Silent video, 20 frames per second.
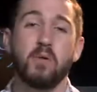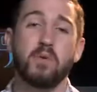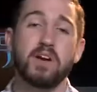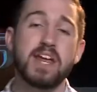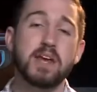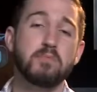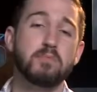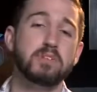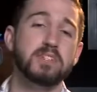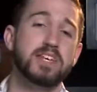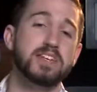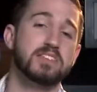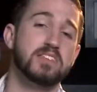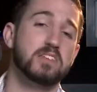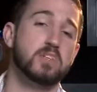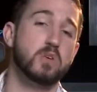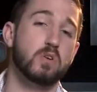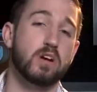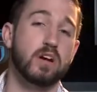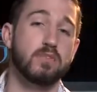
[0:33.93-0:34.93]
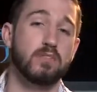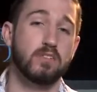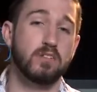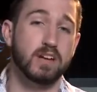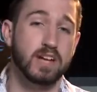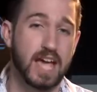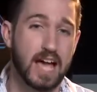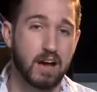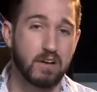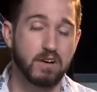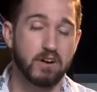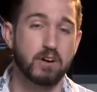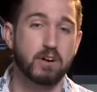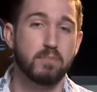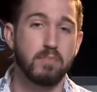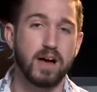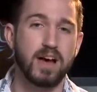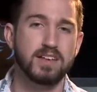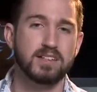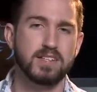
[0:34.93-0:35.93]
When April tells the story of her encounter,
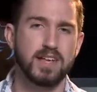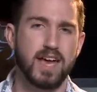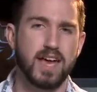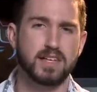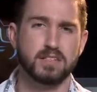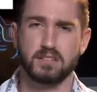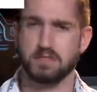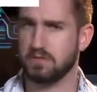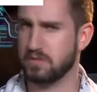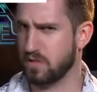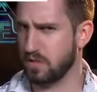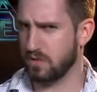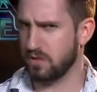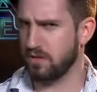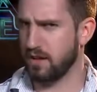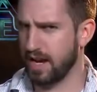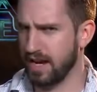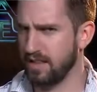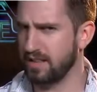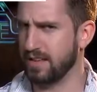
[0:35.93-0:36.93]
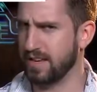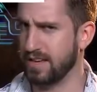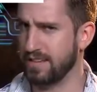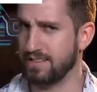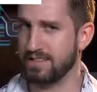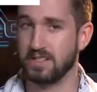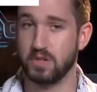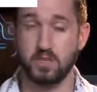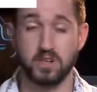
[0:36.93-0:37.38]
her boss asks, So they're aliens?